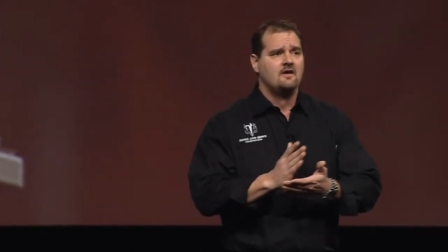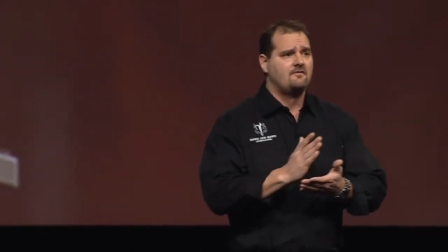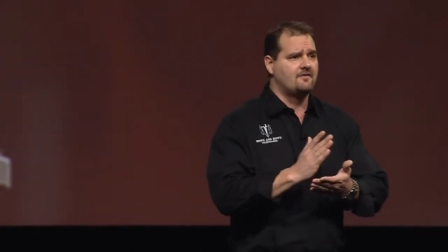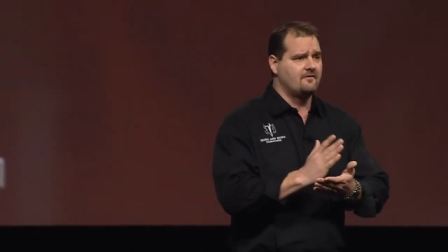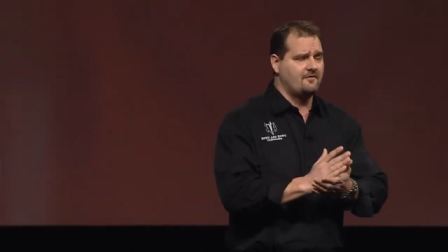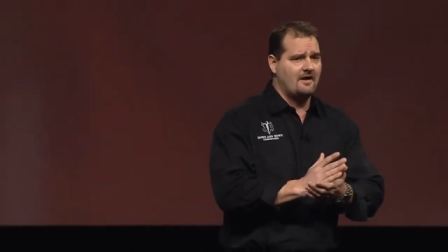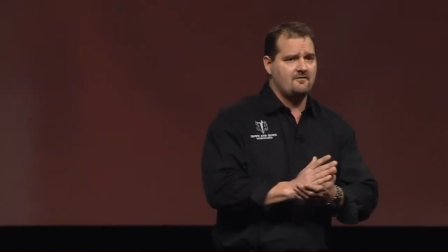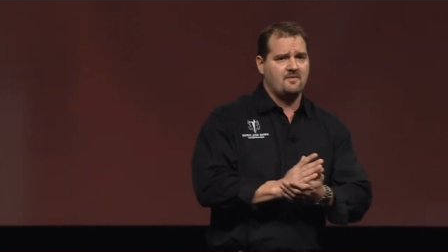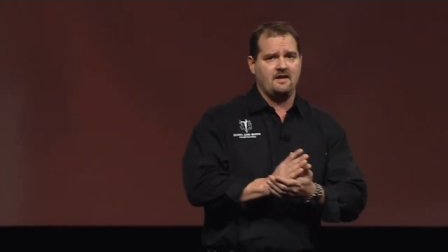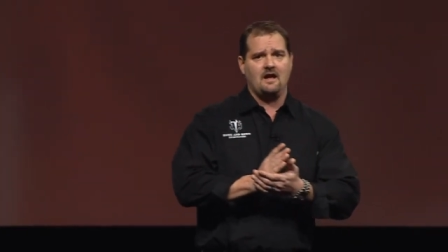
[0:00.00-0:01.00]
for, for
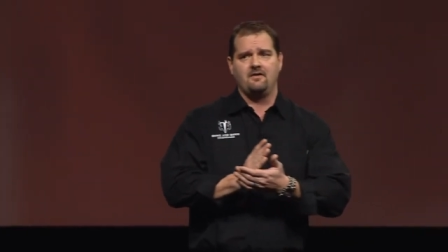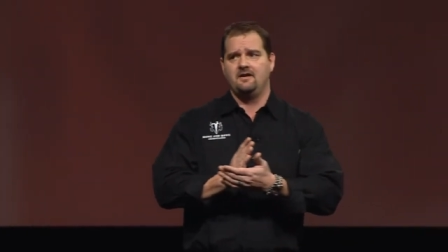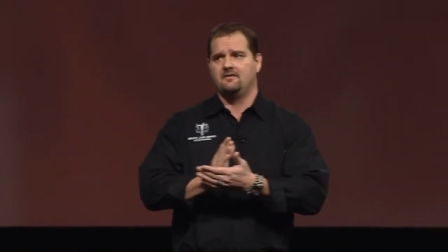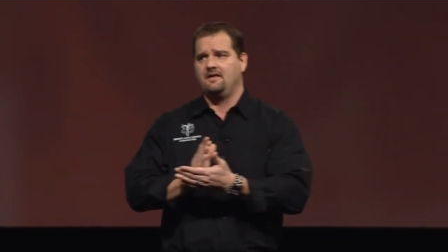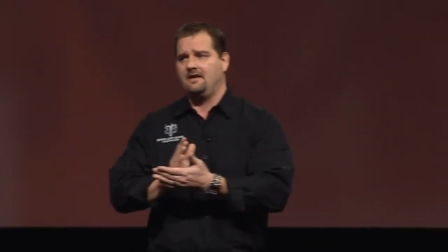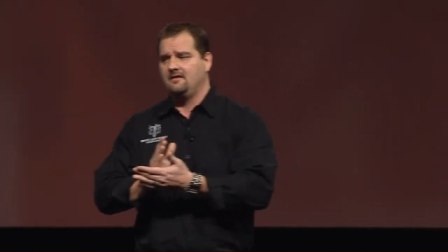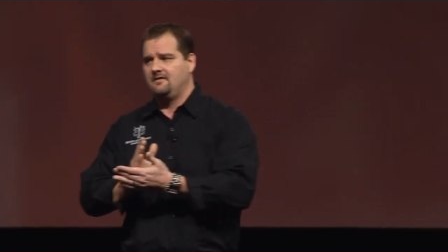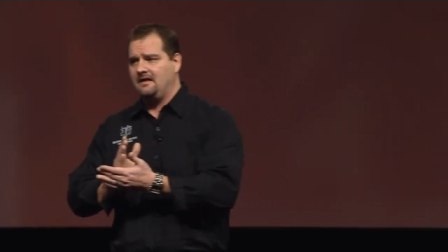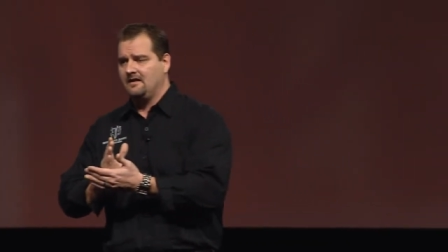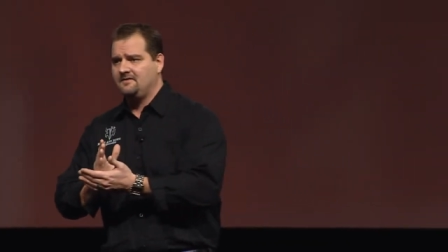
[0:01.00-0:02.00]
everybody out here
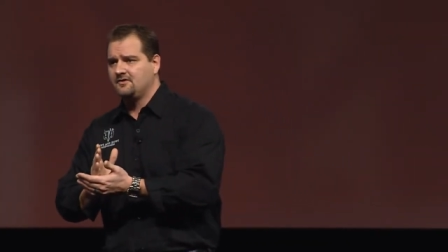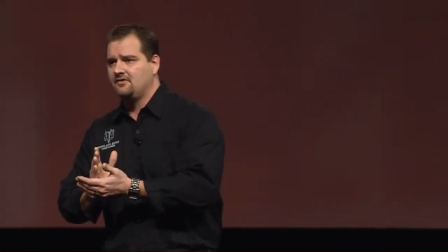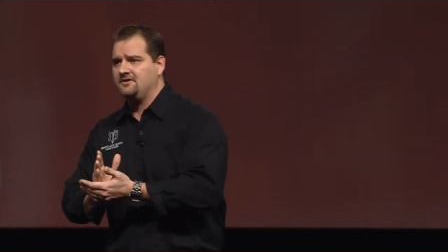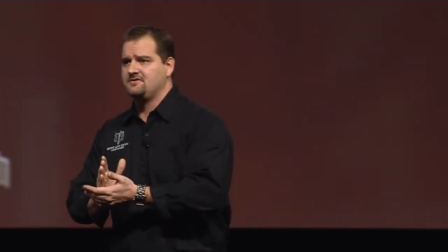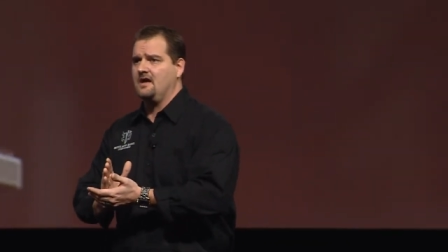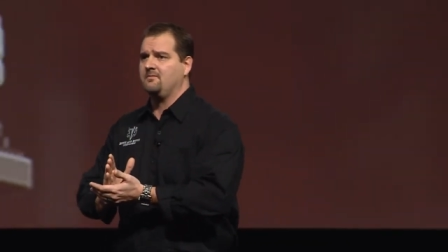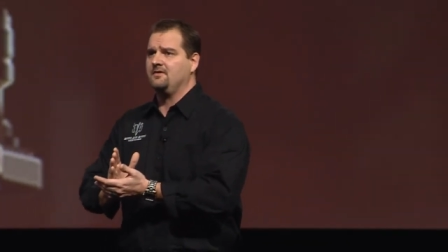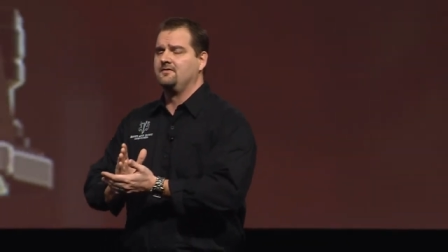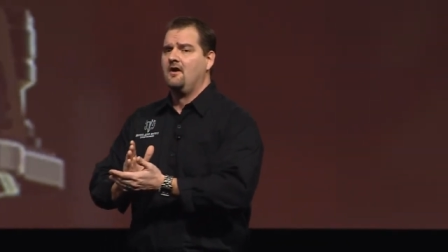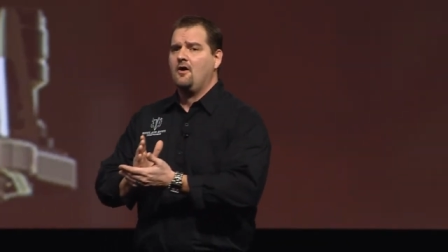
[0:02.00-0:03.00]
that, that likes to crunch
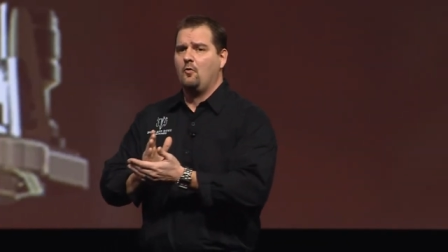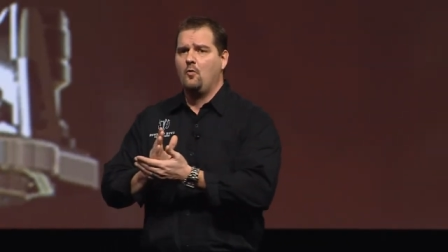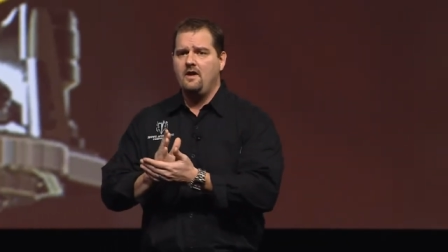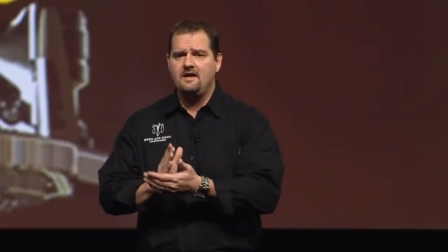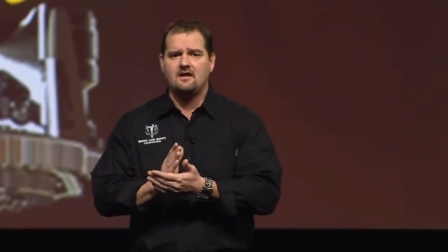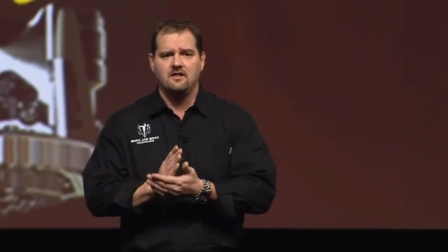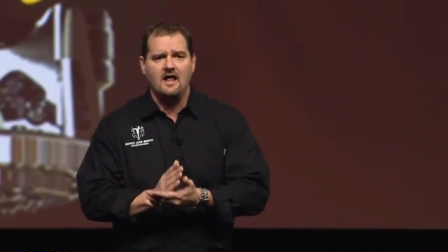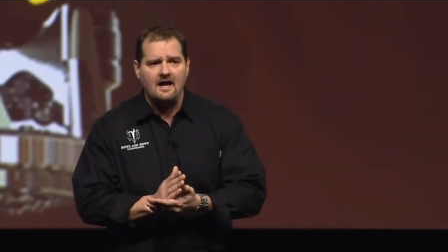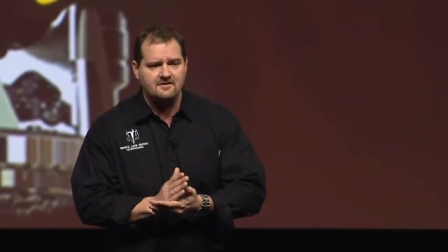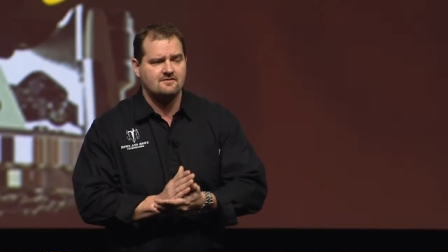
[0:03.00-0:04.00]
numbers, we
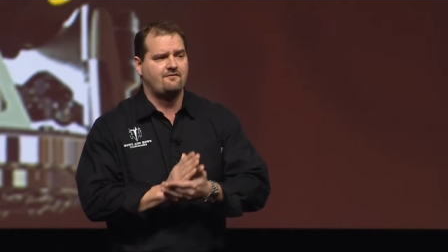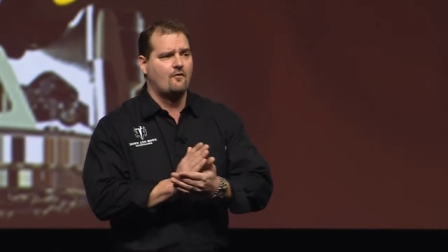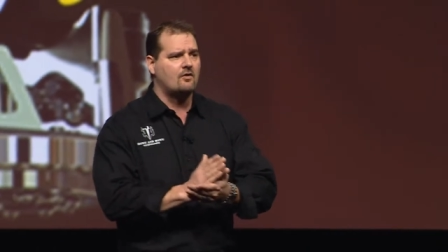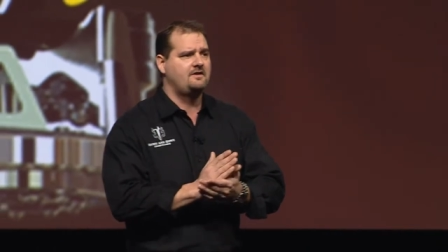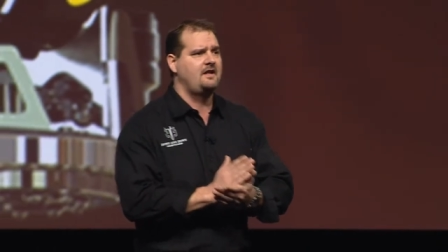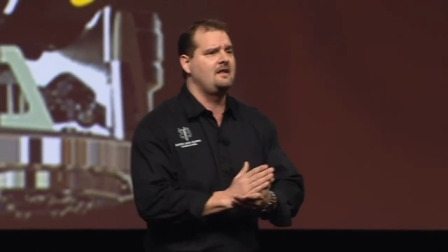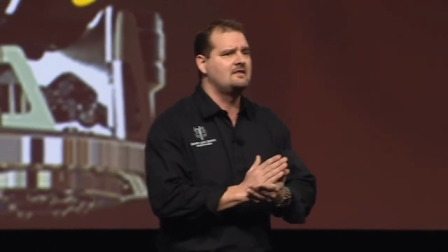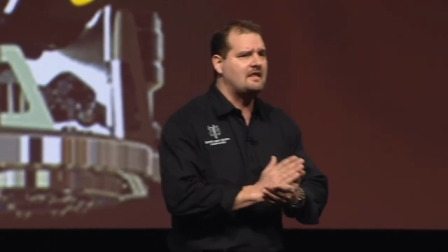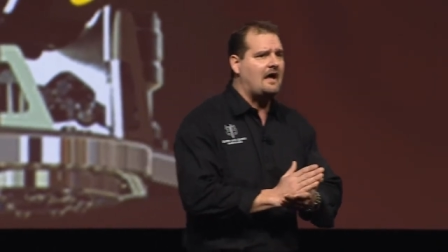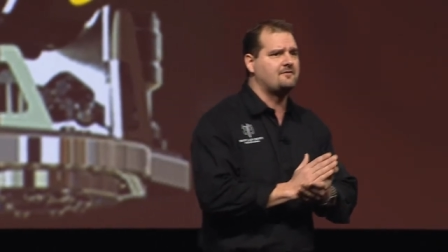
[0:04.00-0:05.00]
clutch
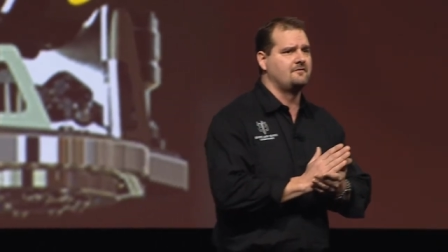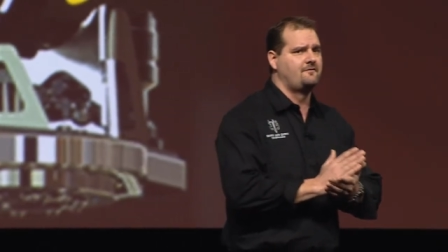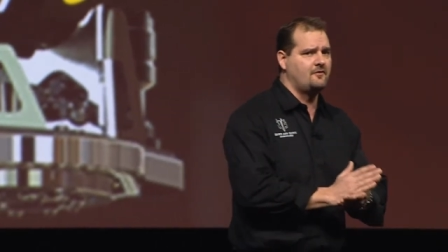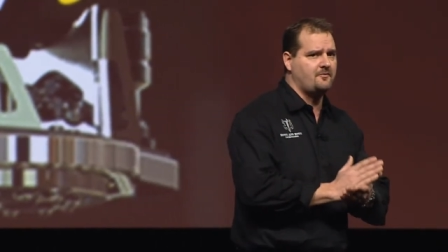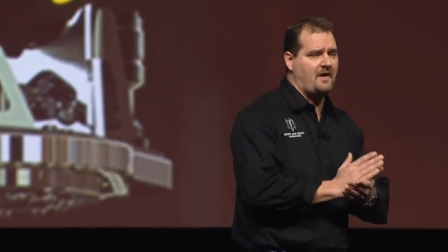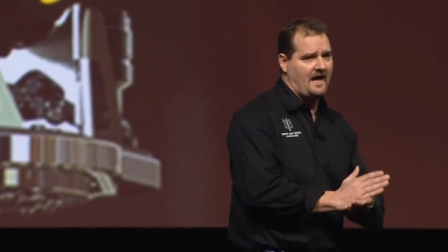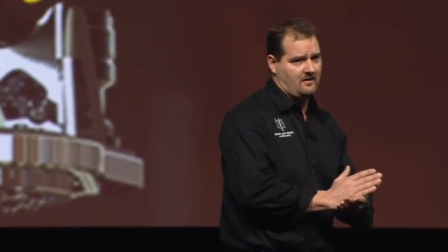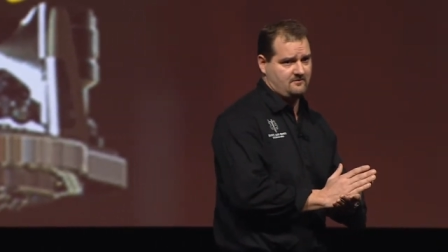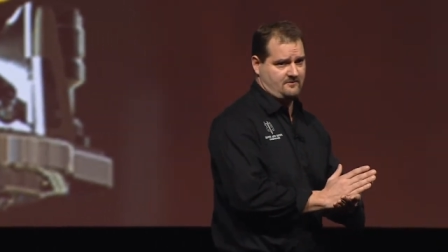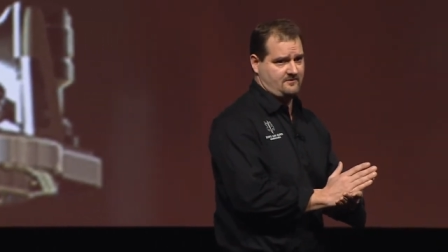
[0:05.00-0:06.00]
14,000
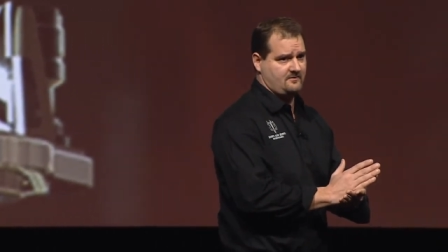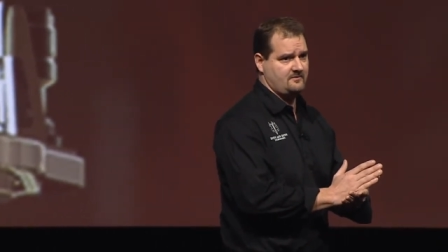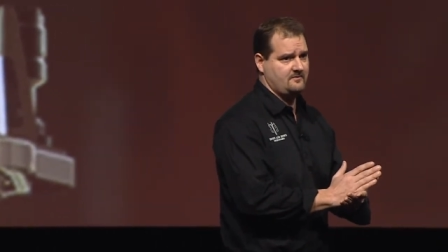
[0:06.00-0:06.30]
foot-pounds